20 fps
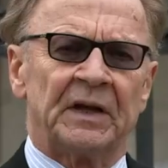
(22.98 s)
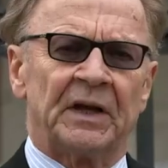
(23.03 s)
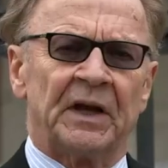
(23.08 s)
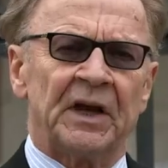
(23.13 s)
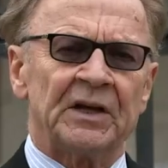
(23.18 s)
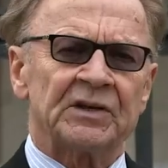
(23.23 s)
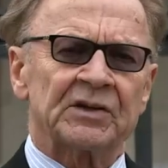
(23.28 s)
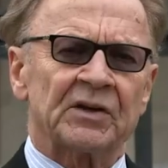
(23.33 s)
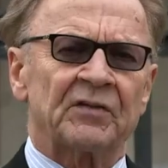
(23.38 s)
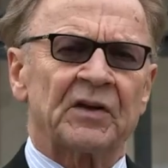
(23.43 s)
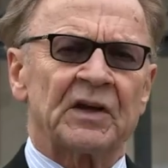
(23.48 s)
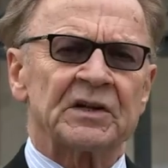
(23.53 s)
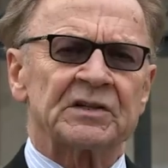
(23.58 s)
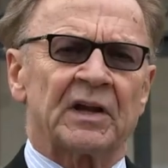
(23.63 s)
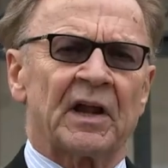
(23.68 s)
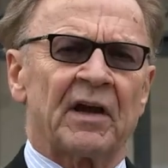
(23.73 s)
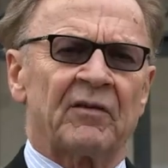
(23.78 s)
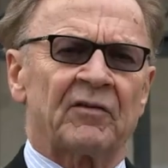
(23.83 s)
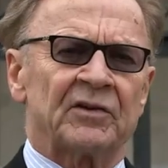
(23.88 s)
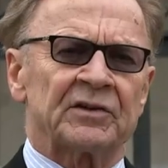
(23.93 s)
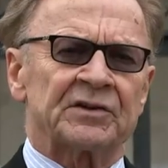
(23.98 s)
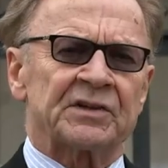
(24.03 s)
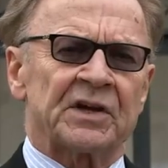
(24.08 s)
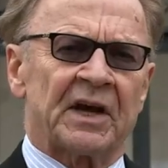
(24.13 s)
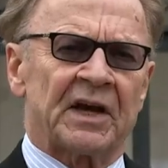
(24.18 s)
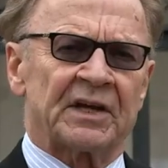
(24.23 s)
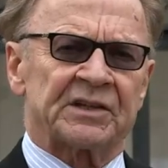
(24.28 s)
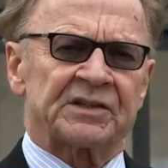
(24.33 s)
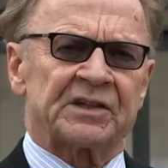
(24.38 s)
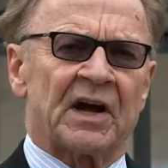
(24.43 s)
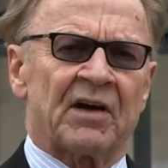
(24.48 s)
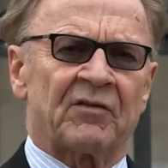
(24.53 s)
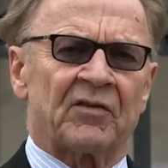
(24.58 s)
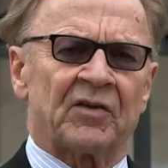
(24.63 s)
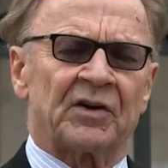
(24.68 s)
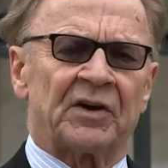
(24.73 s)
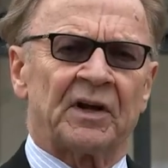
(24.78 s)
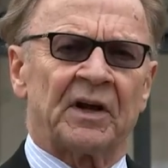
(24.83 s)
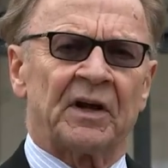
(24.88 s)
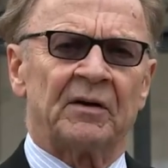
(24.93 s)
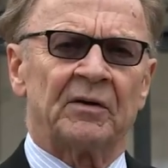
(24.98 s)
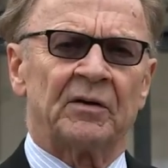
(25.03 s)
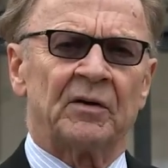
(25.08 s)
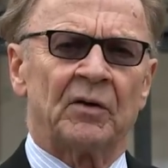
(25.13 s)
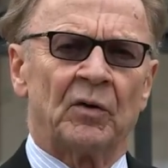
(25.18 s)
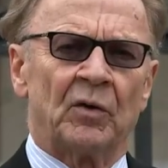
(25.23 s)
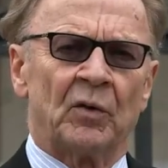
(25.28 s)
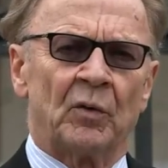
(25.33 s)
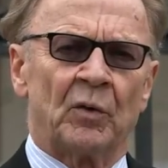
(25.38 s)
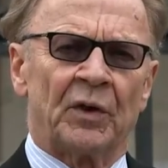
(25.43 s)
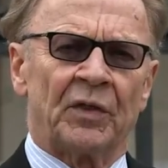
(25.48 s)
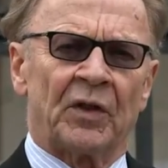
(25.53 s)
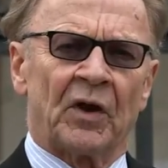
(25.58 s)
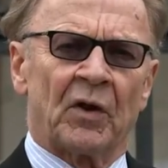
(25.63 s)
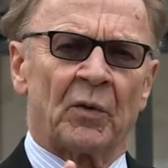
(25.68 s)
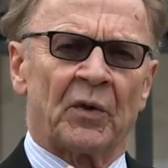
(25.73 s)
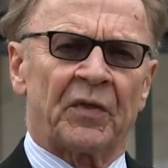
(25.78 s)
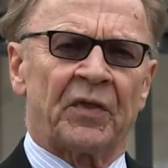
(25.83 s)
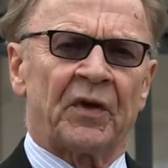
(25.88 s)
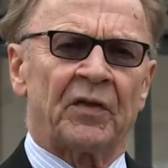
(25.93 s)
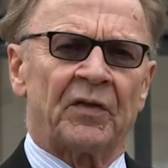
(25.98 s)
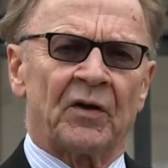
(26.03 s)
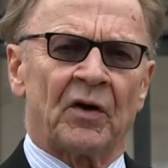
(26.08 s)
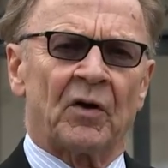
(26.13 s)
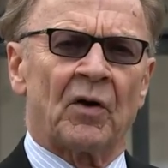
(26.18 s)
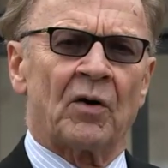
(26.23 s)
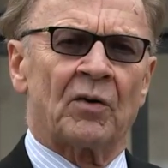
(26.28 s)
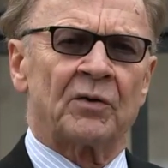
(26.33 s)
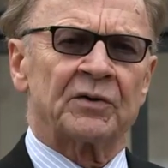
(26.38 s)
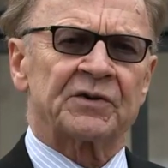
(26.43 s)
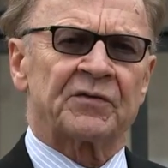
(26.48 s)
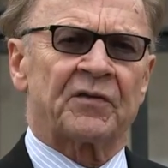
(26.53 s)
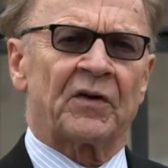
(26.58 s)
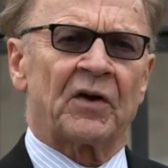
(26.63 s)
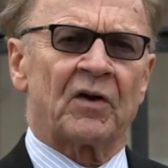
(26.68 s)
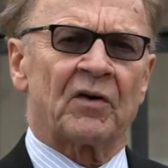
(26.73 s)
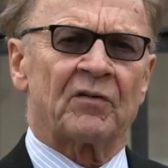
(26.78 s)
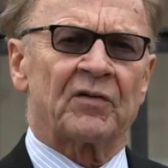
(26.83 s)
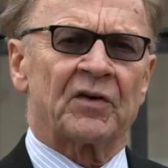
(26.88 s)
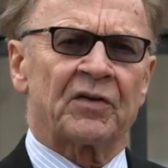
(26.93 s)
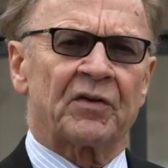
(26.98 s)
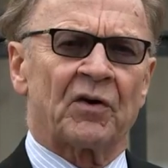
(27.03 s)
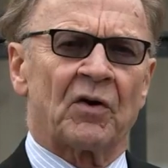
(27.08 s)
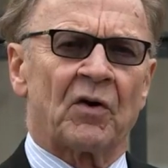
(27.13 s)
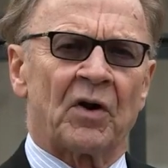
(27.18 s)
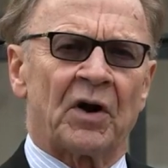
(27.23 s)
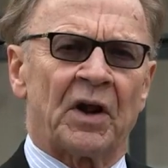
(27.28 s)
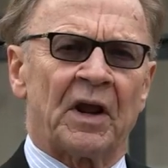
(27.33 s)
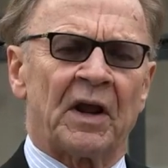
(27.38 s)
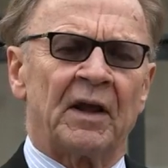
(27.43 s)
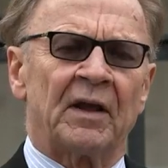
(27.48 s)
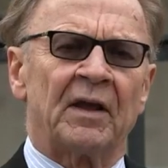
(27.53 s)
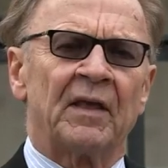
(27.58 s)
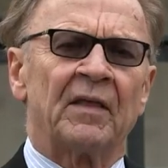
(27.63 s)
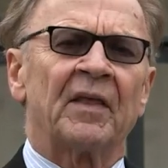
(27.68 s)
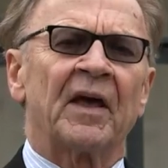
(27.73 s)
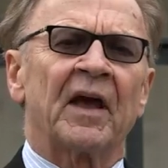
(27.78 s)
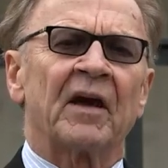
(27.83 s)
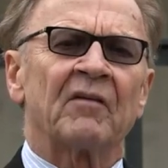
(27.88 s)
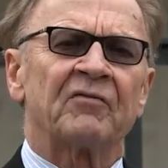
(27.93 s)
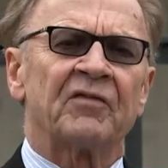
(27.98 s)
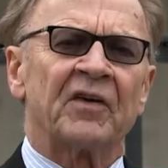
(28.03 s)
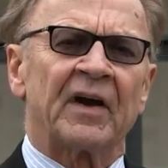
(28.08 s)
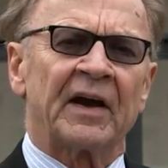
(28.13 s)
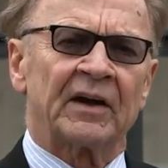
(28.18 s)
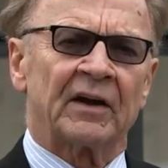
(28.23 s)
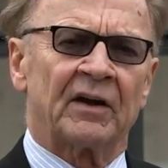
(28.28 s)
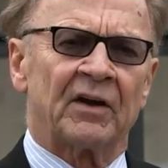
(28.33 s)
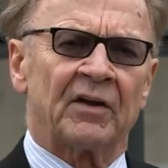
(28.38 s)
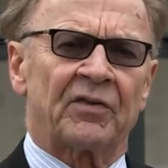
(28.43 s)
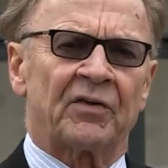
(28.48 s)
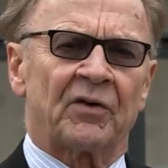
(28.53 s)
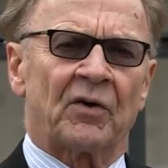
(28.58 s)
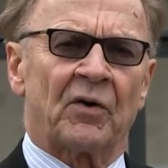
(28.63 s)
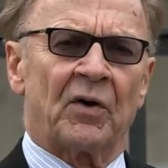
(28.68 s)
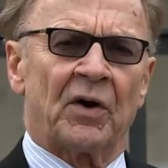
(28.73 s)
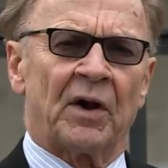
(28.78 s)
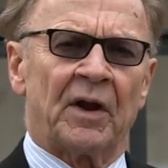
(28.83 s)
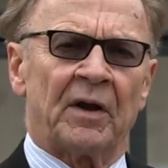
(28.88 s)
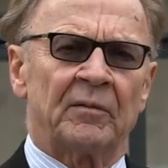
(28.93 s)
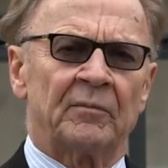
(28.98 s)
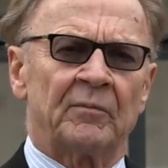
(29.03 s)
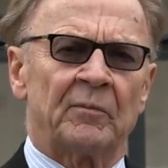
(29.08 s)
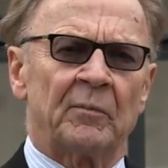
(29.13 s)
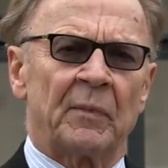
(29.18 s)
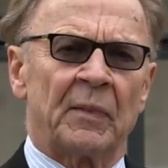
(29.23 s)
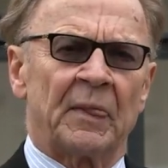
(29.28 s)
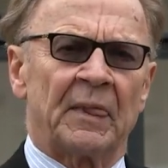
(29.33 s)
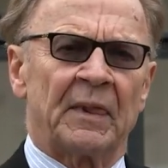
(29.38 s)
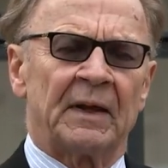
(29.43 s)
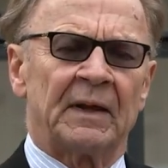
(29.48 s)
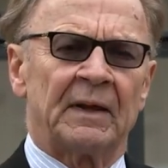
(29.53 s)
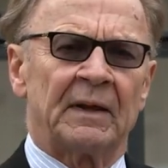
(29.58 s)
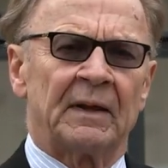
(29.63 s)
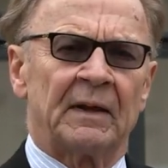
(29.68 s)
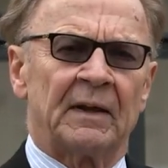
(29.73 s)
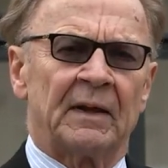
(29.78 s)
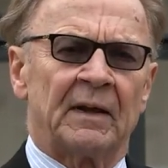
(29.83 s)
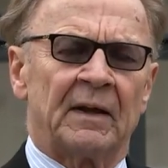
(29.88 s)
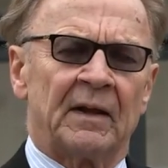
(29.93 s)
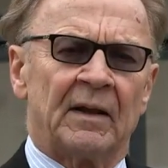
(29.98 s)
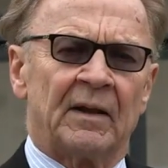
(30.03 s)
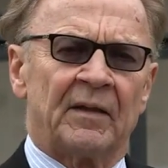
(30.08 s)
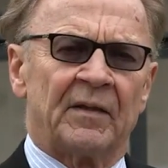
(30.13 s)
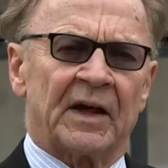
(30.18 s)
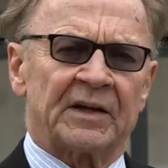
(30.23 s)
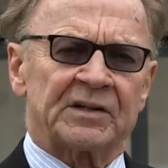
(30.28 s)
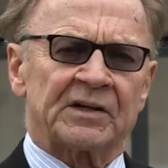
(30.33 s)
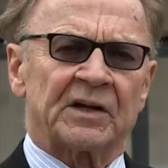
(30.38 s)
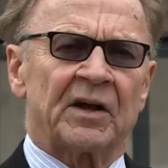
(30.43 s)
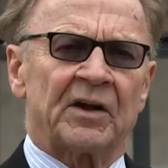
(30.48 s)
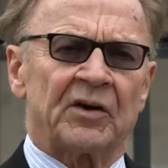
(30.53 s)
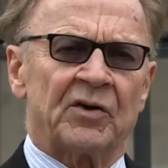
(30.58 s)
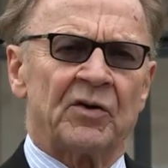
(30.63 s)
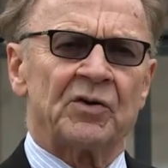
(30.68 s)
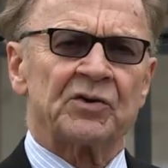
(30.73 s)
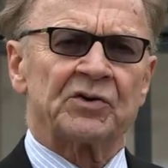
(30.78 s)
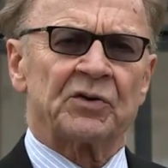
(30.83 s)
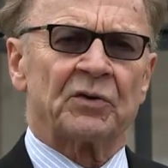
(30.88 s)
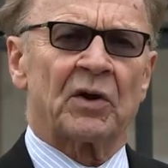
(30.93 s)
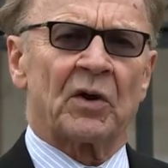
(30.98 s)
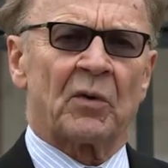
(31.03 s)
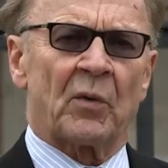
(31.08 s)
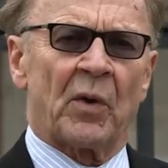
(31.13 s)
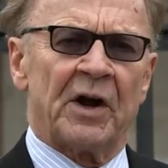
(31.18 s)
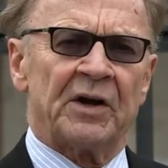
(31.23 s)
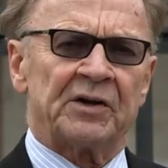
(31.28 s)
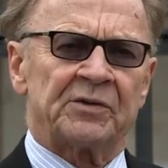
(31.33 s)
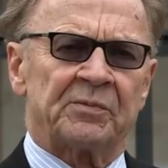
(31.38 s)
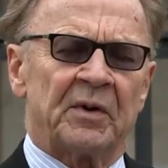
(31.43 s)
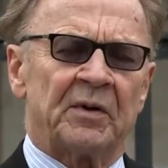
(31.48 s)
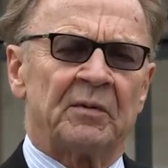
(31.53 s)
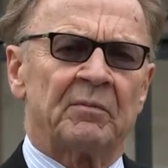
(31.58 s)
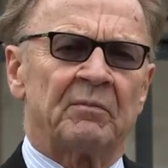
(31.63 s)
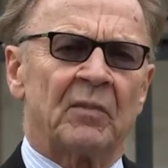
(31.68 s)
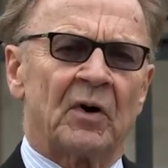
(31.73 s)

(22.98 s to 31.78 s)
Each of these levels has sovereignty. When they're within their own sphere of authority, they have final authority. That's an unusual arrangement.